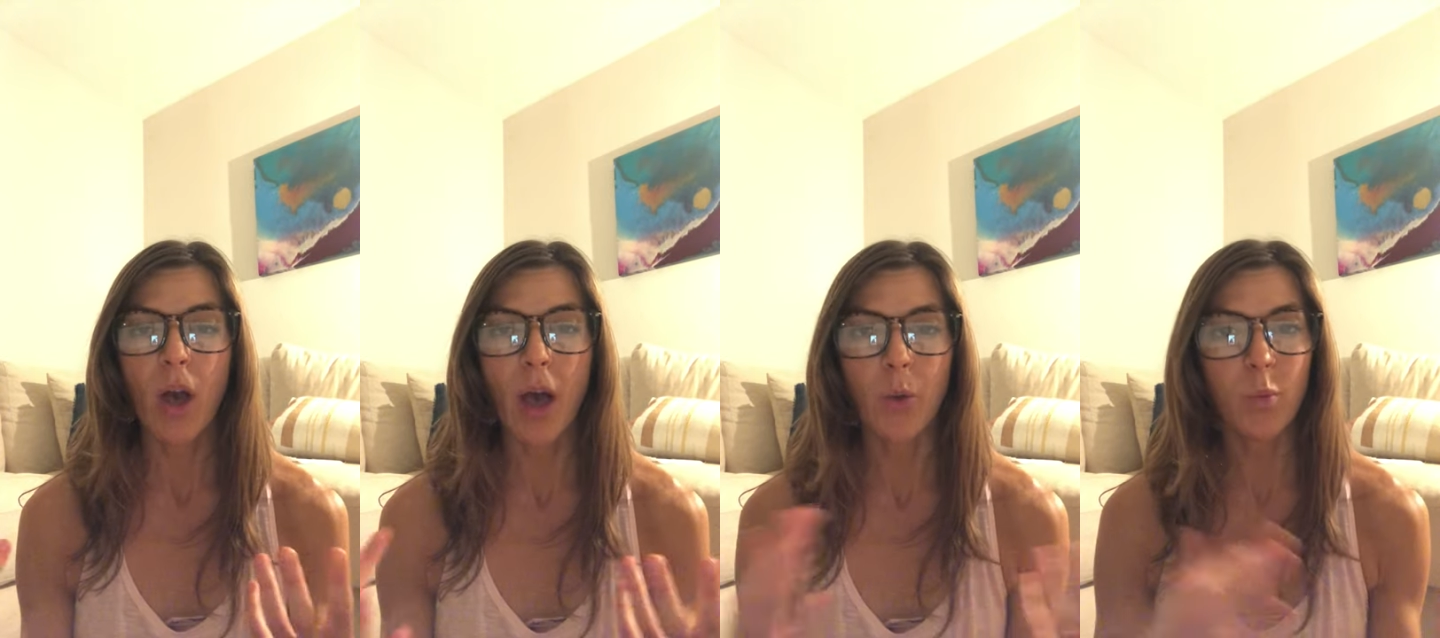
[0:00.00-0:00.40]

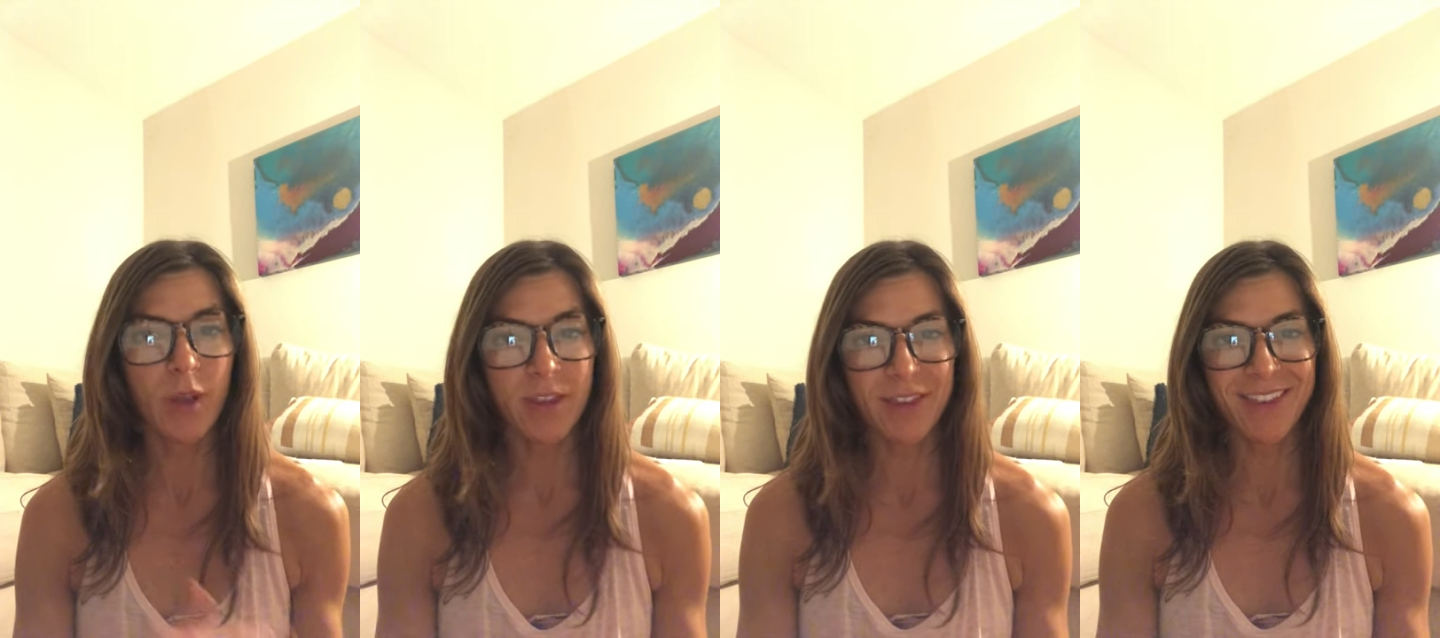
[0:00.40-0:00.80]
uh,
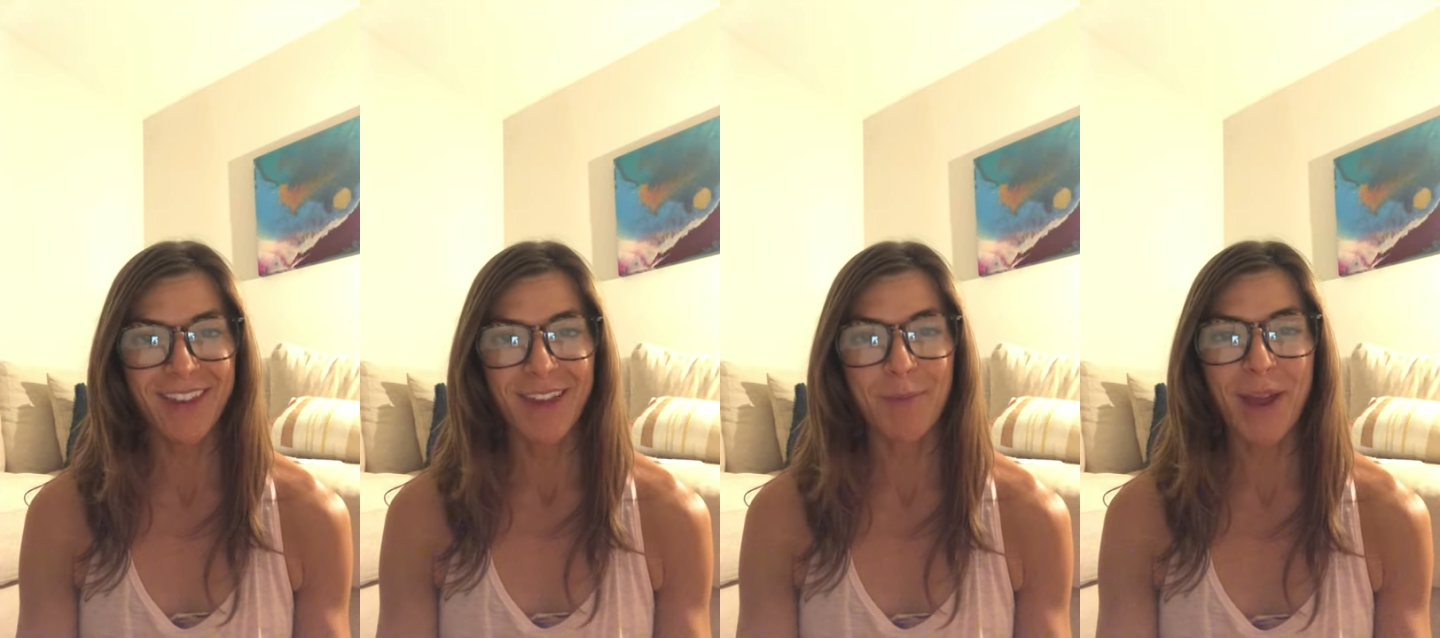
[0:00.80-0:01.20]
with
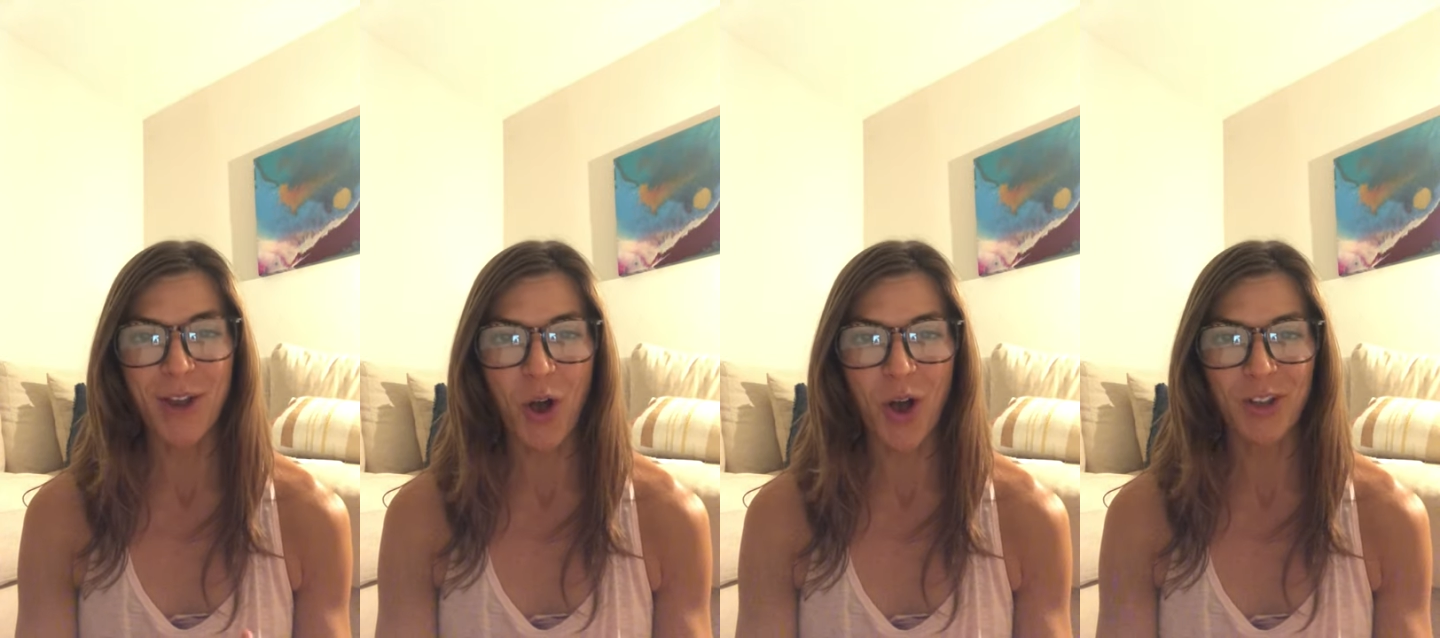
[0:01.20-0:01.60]
my
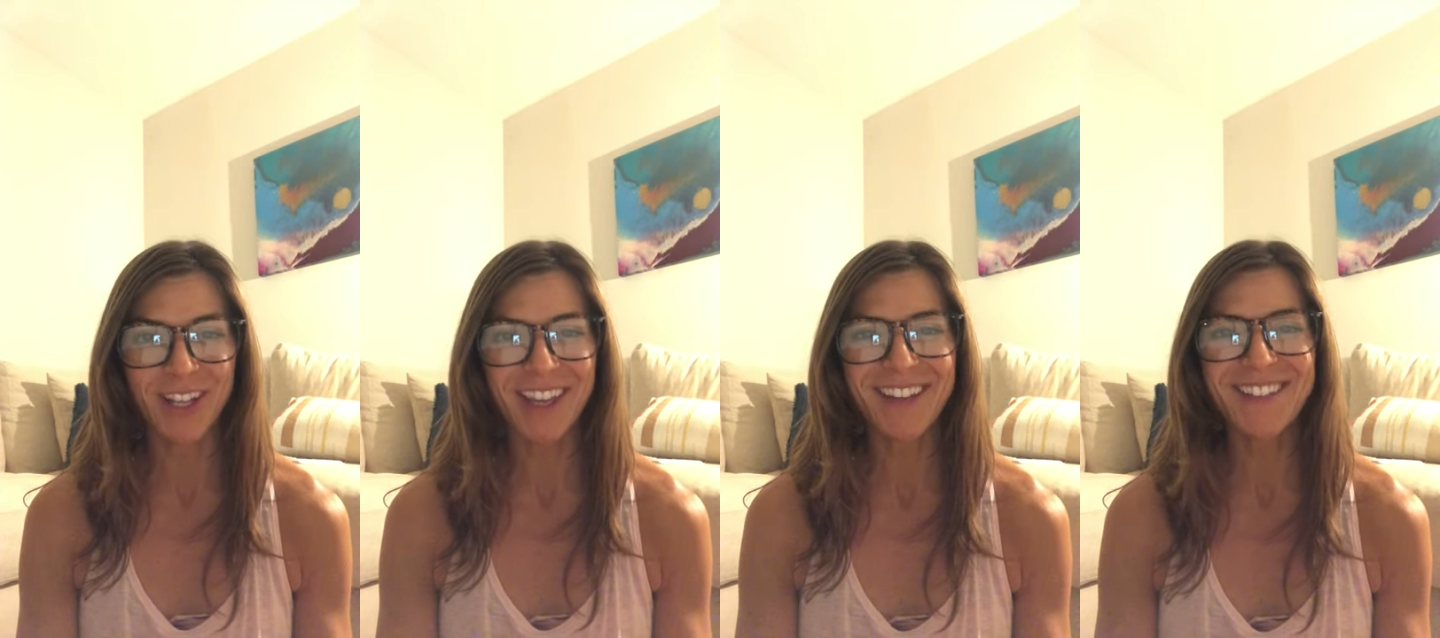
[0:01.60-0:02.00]

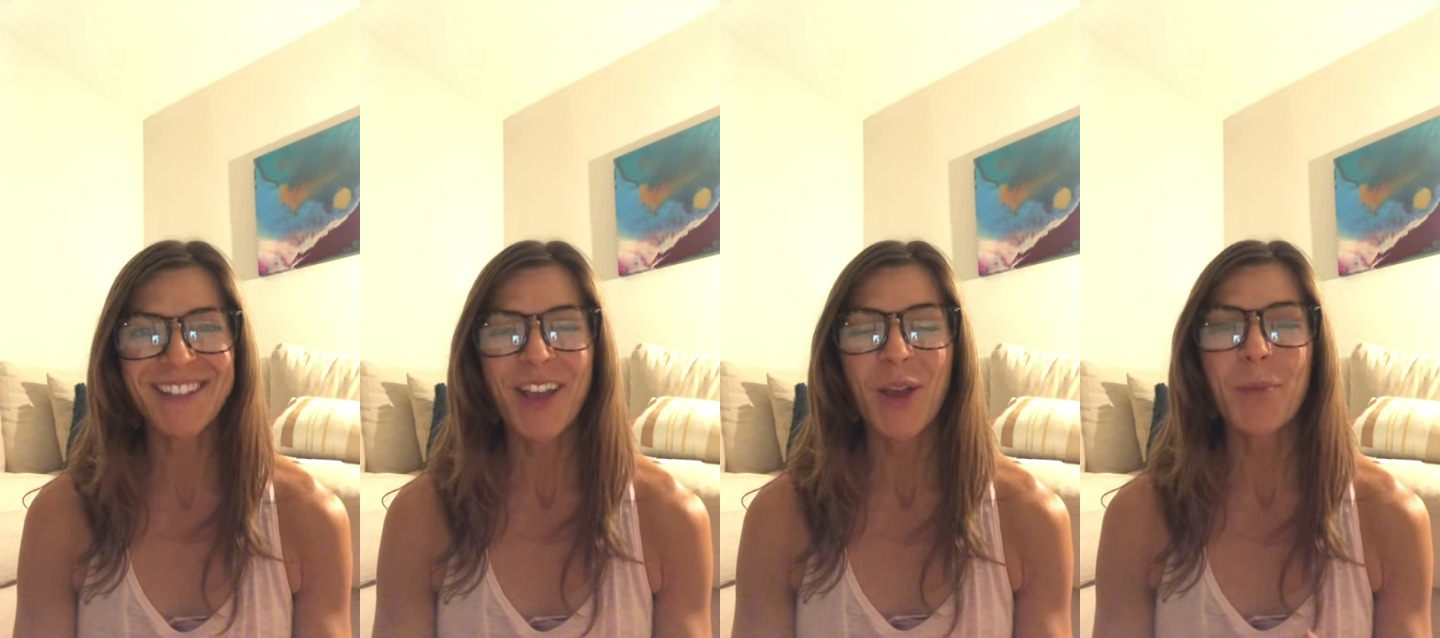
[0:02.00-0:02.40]
colleagues,